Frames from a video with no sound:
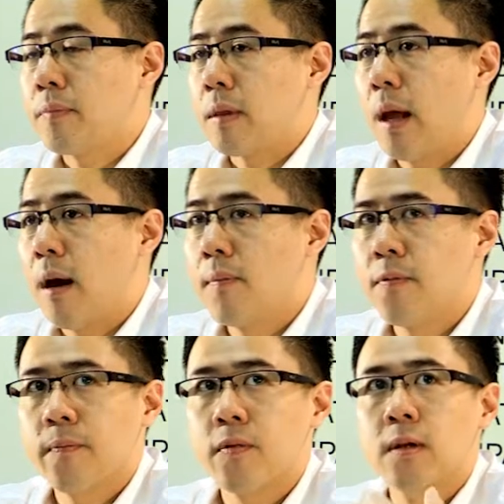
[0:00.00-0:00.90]
Now,
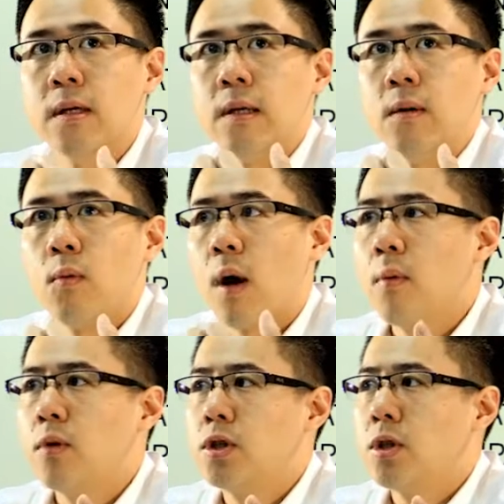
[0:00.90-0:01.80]
why
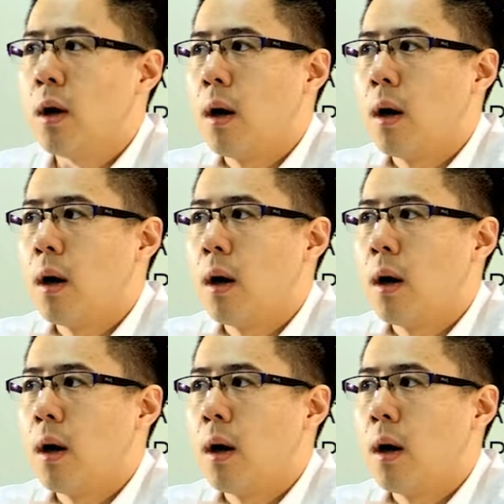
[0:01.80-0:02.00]
would you